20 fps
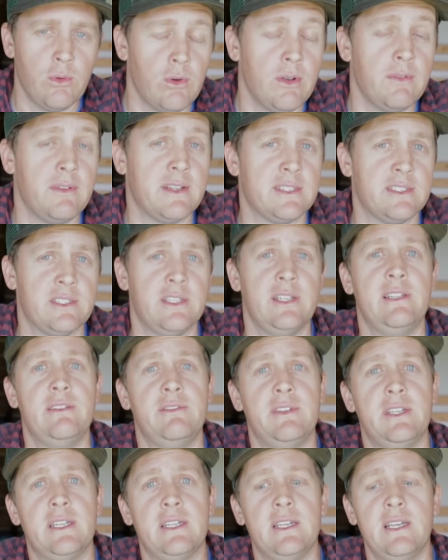all of us to
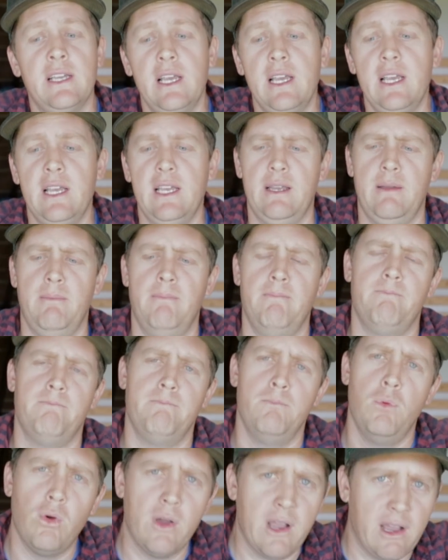live here more